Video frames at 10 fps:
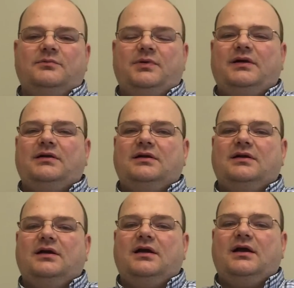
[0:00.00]
but
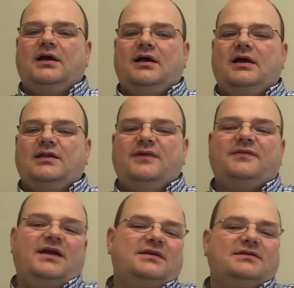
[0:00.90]
I laugh
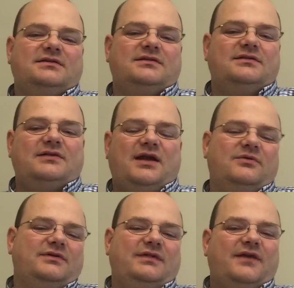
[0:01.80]
kind of, they're not
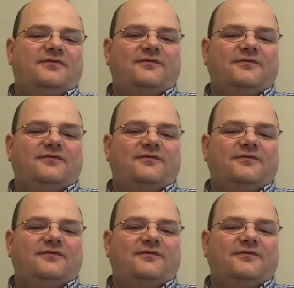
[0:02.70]
really that